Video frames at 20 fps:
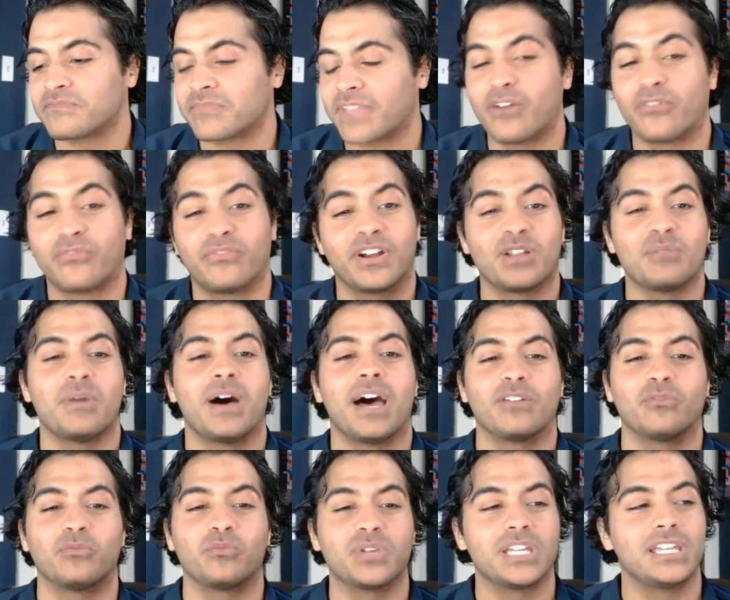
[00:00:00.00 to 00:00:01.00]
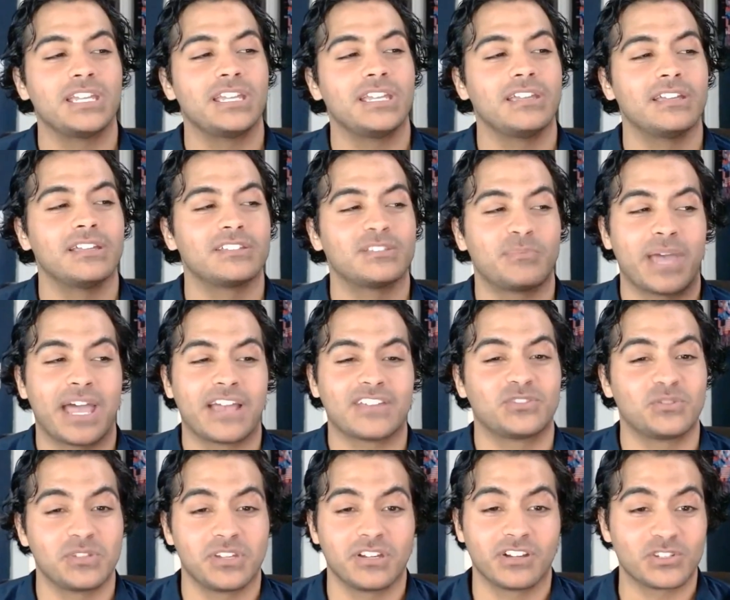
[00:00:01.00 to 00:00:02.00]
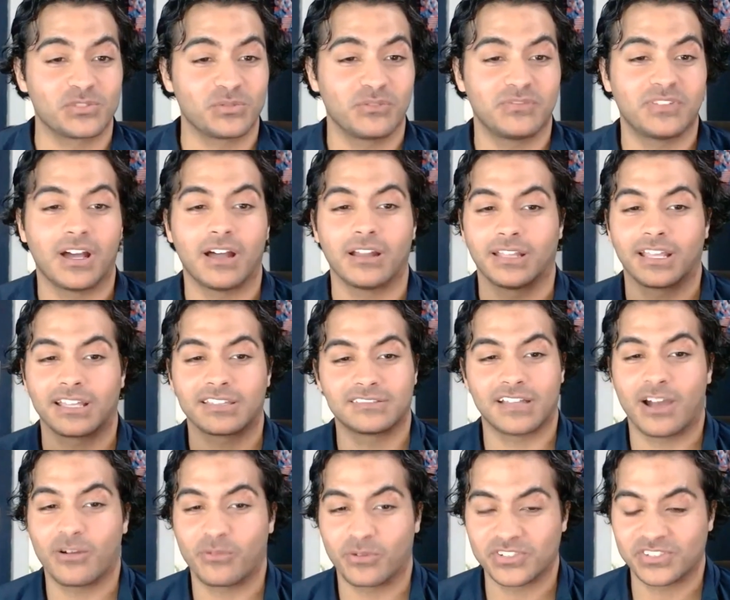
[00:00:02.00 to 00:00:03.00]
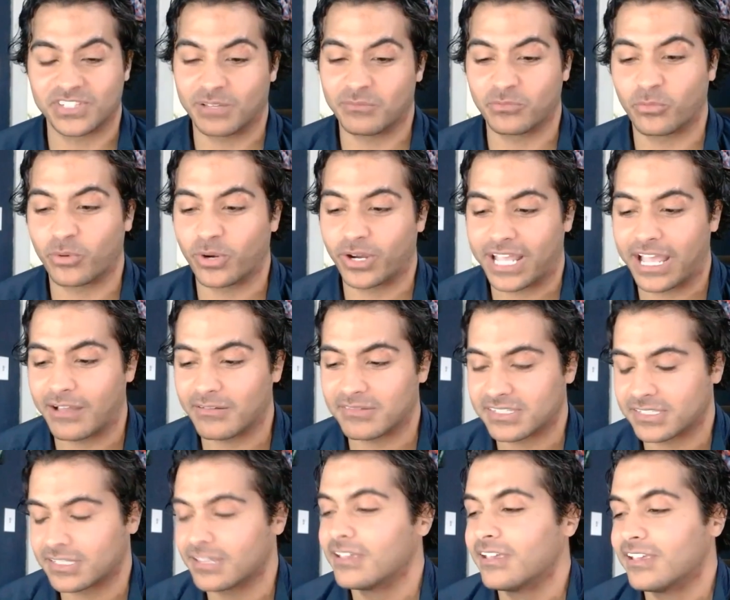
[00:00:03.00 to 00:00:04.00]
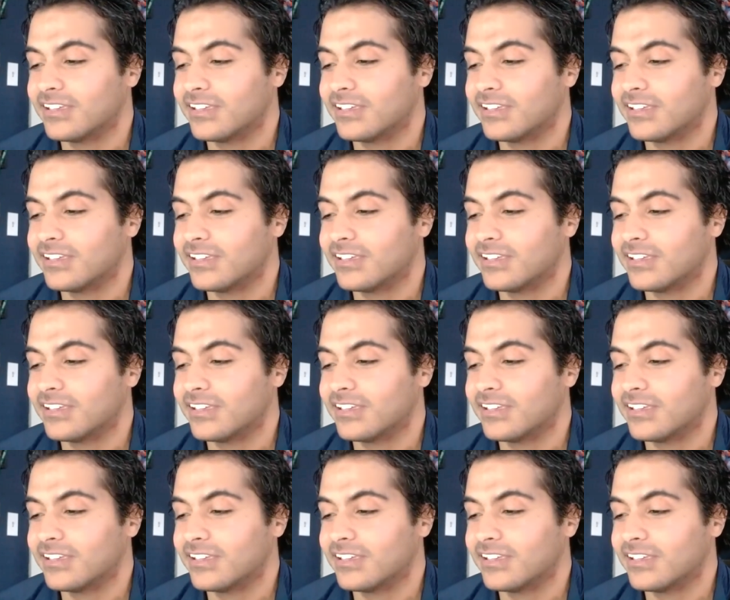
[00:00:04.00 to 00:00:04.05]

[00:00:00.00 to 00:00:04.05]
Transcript: a friend of mine, the past 2 years, we've done like Star Wars themed workouts.